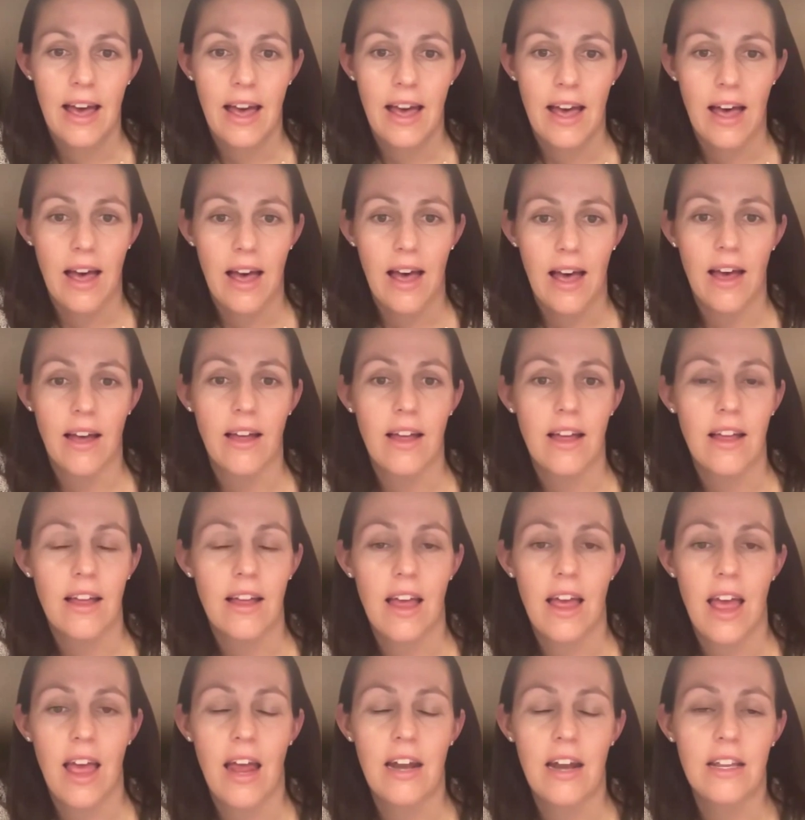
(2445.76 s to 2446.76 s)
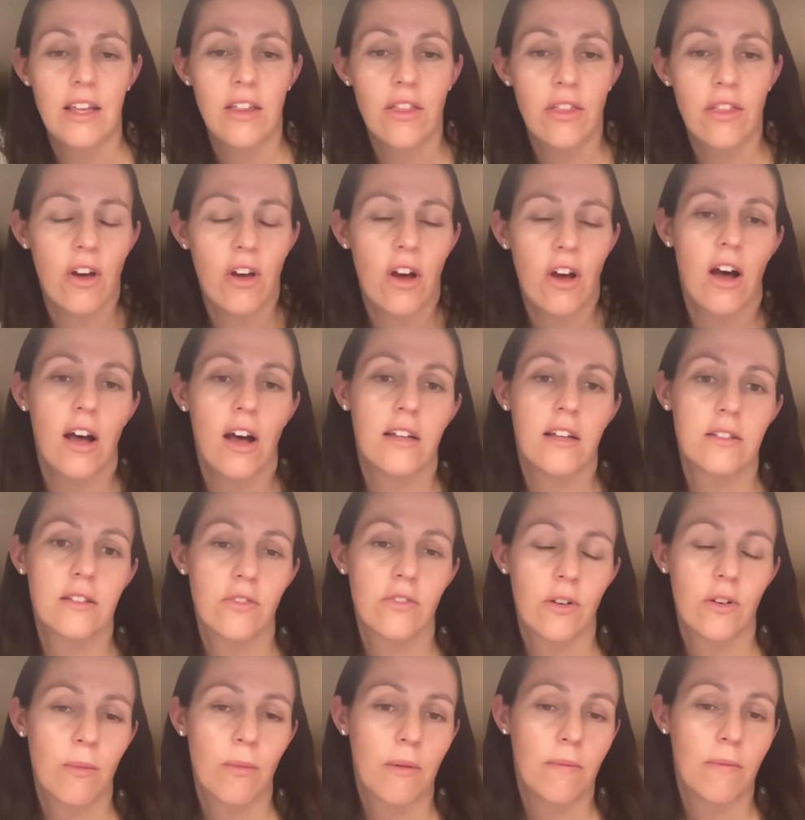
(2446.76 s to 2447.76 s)
Any thoughts
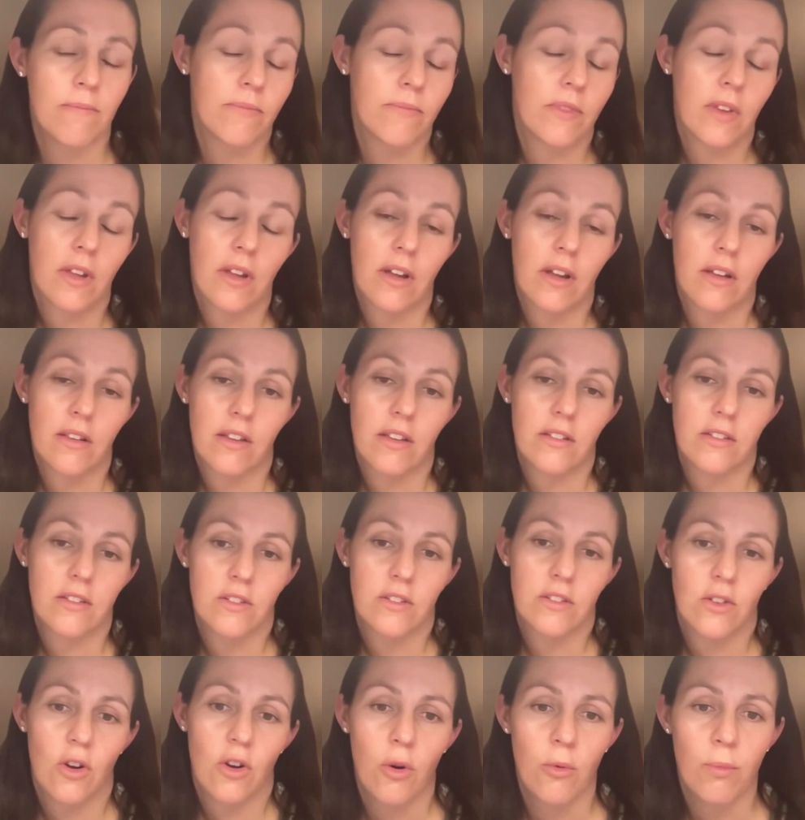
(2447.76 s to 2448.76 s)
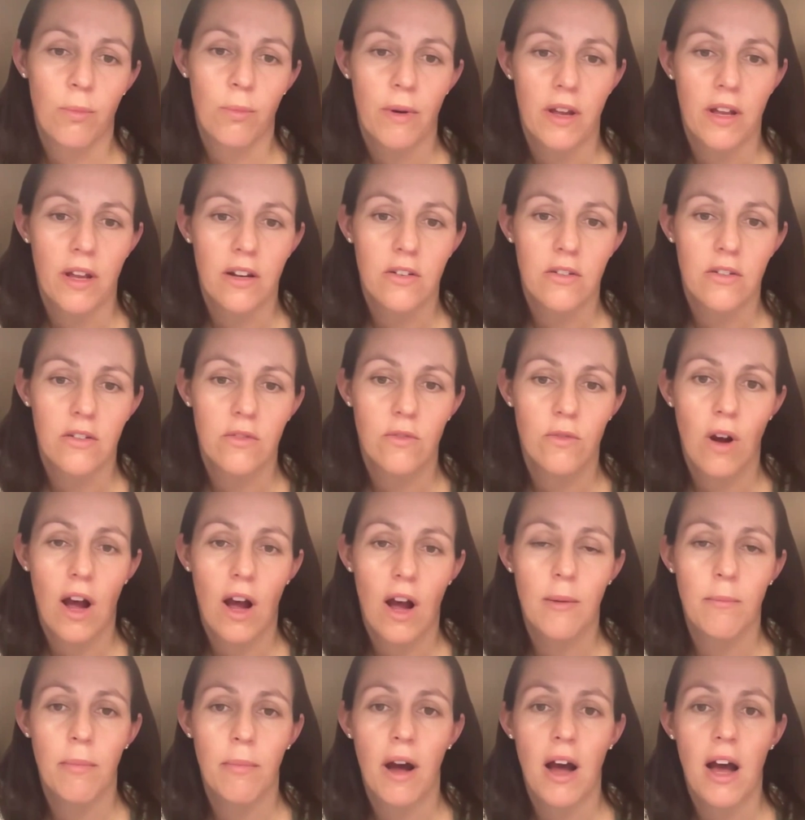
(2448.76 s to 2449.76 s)
from it? This is open
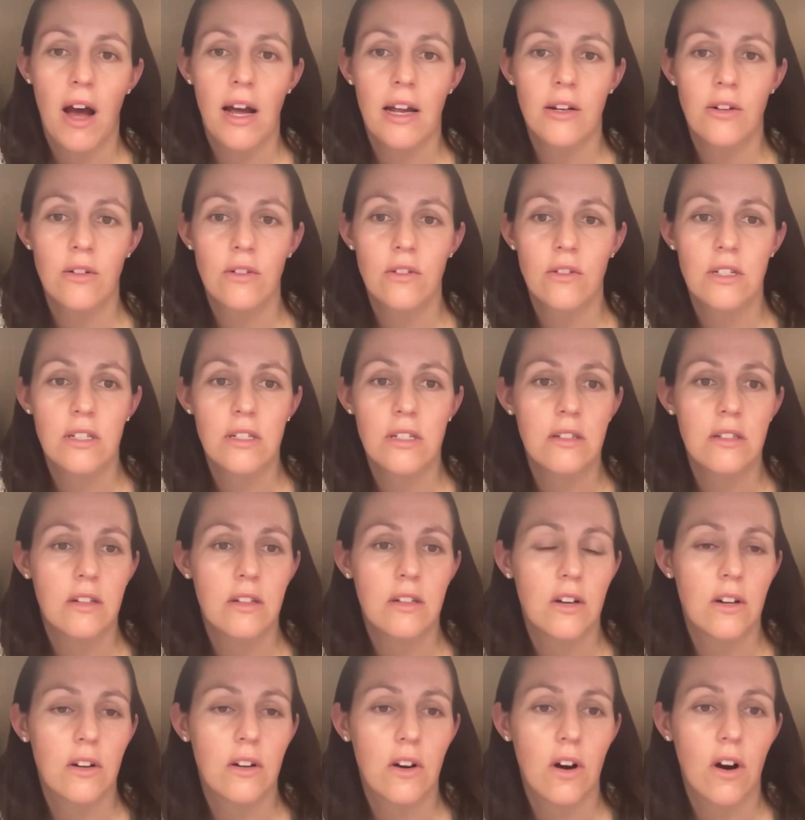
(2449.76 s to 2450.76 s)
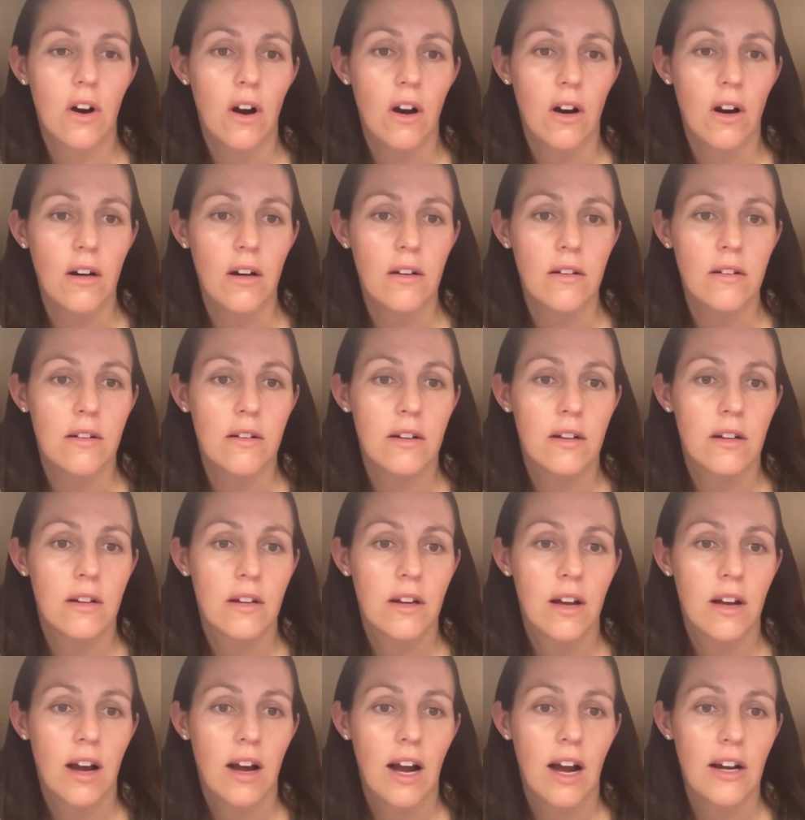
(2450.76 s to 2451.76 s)
on buying or leasing a car.
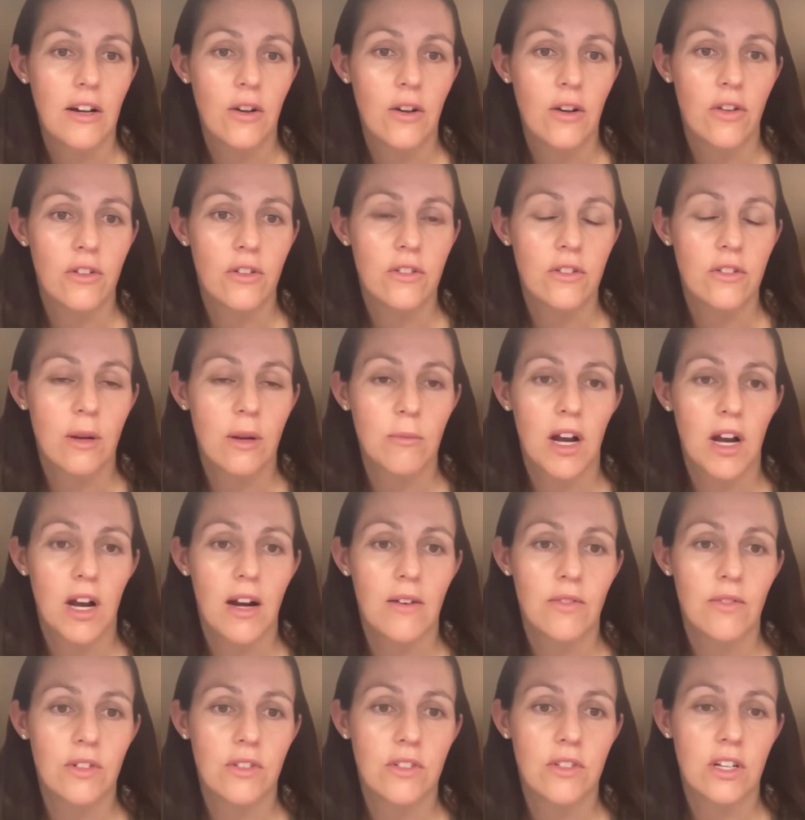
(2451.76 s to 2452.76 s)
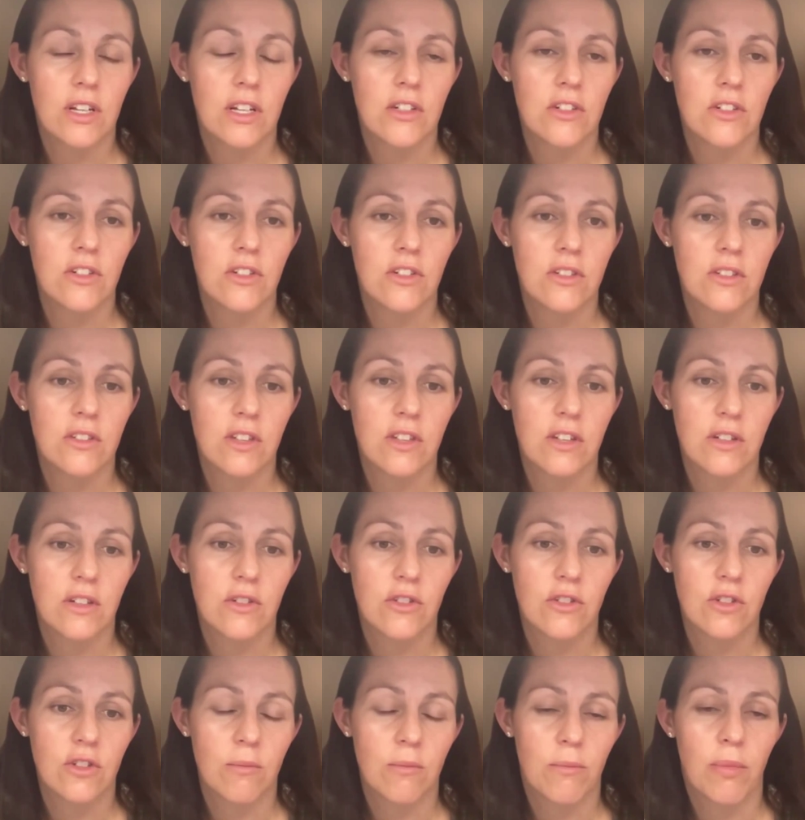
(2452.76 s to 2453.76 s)
I know there's some conversations that you
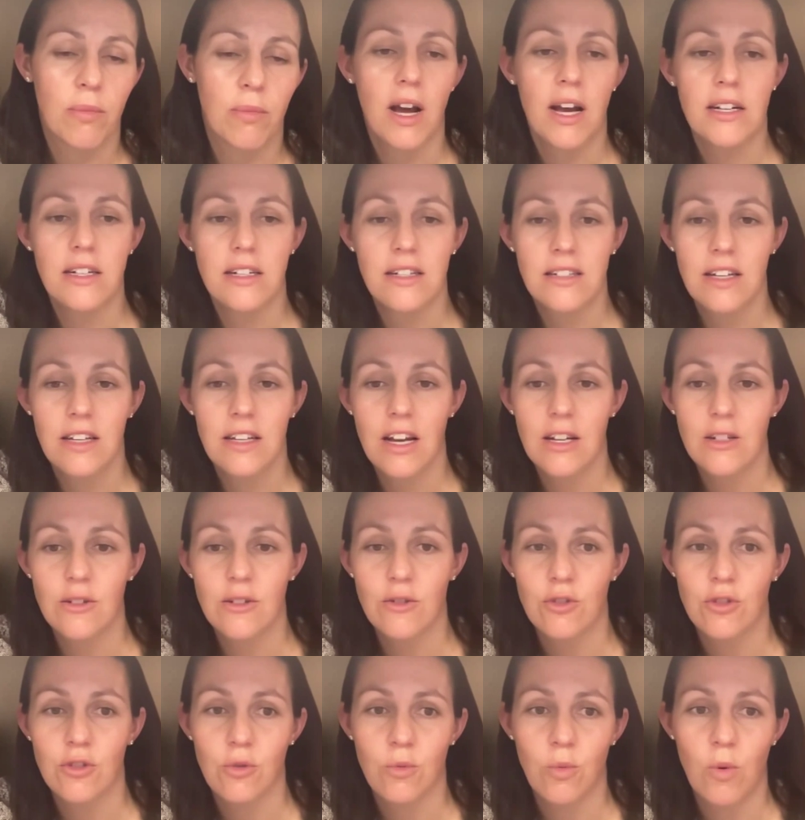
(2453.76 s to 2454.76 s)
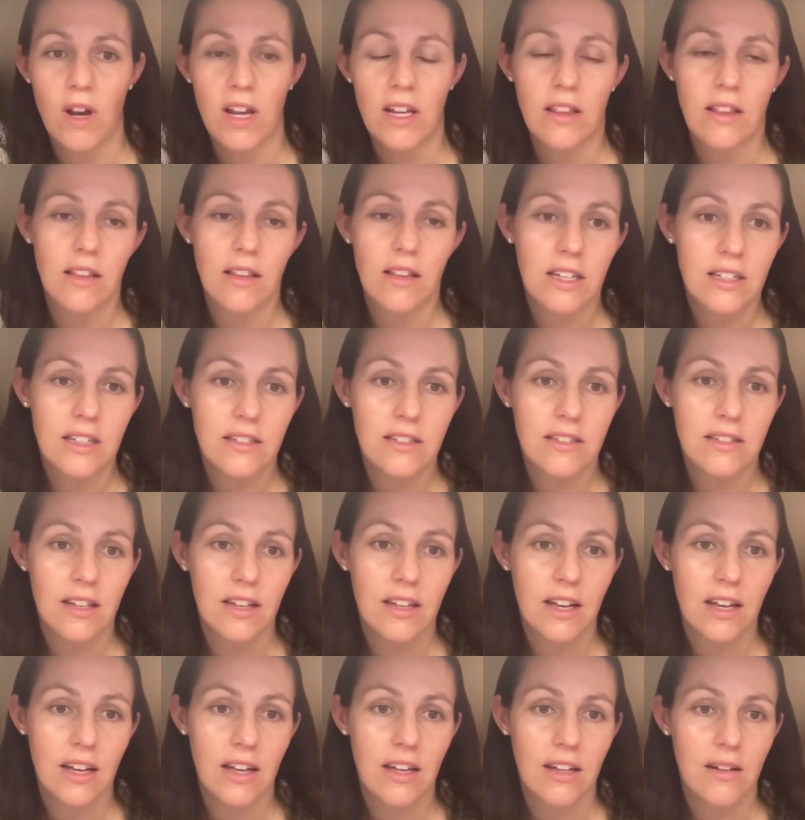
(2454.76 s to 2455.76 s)
shouldn't buy it yet. You should wait and lease
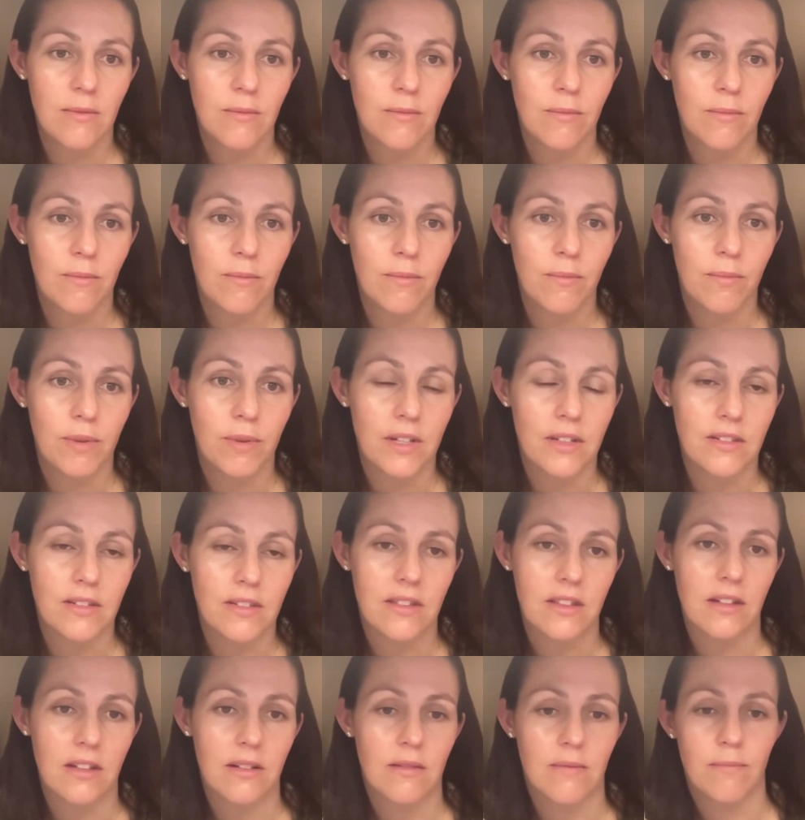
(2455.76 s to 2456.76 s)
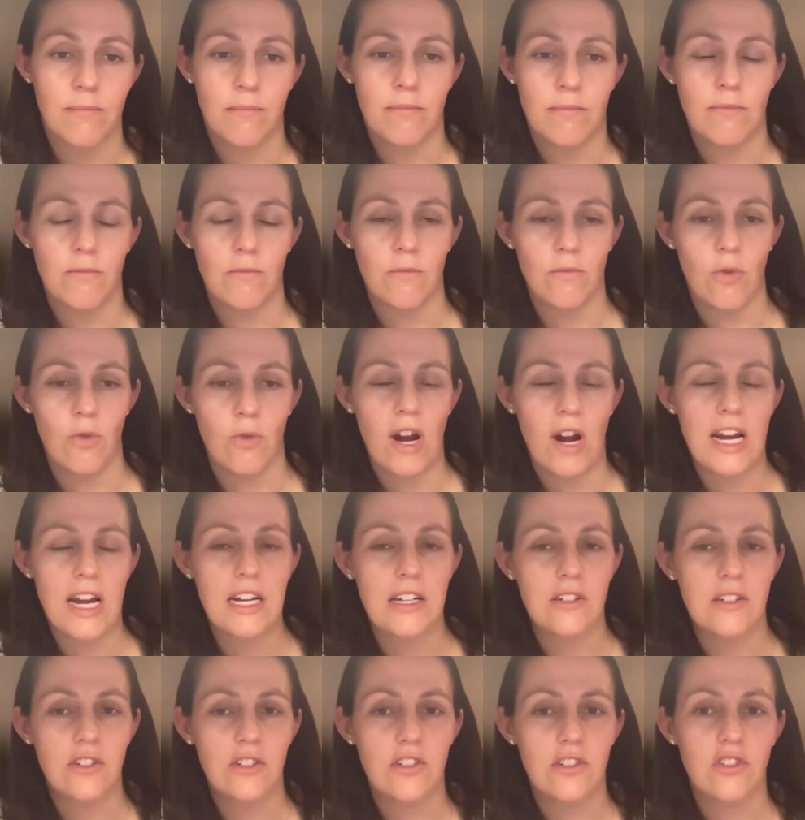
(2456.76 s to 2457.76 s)
it because the
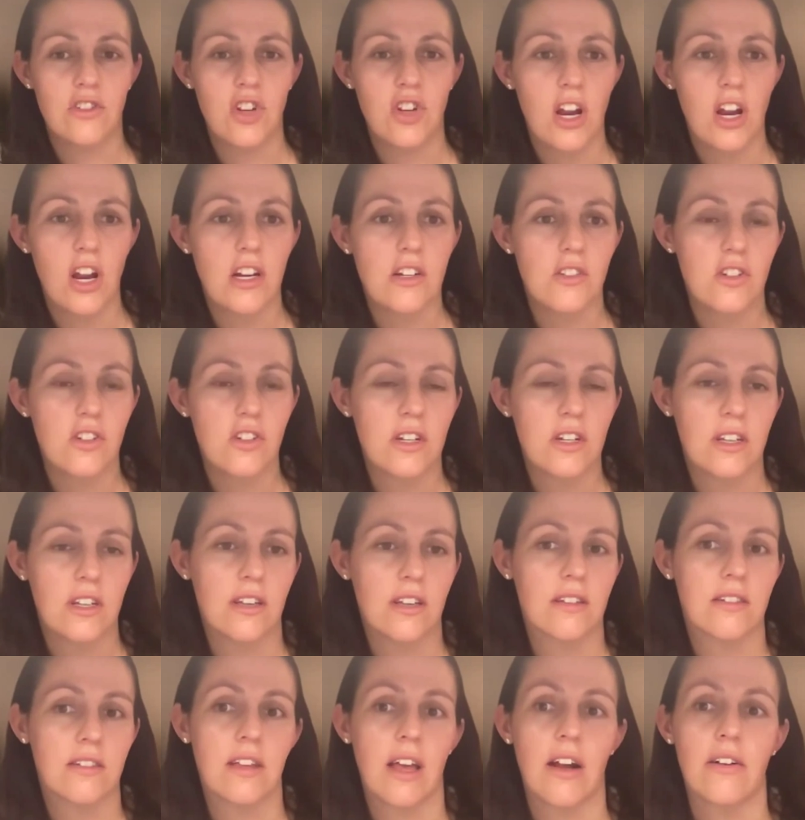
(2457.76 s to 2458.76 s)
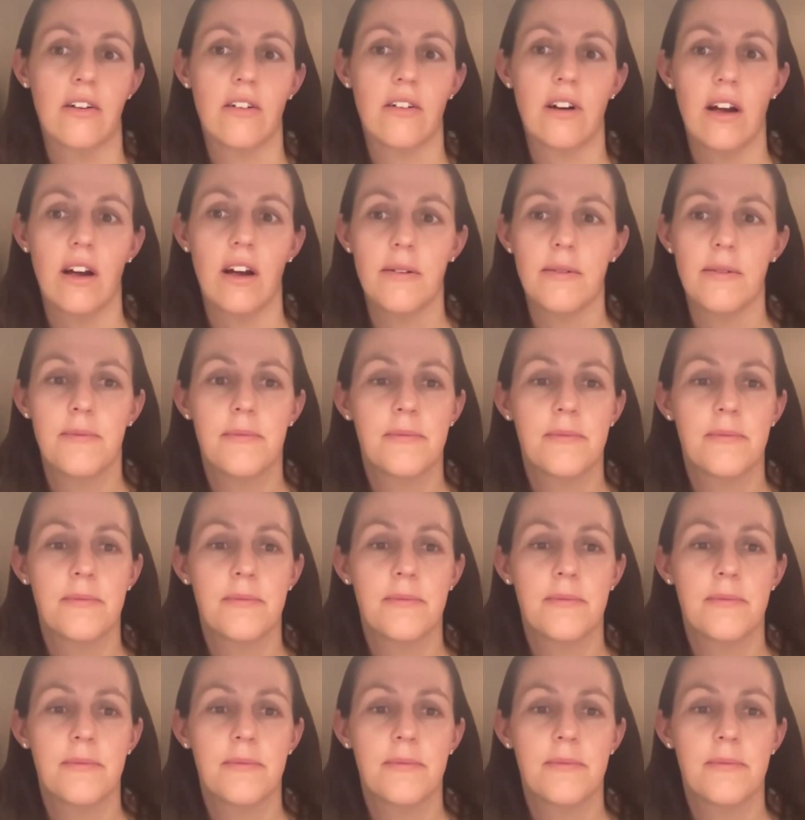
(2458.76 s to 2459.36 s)
range is changing, etc.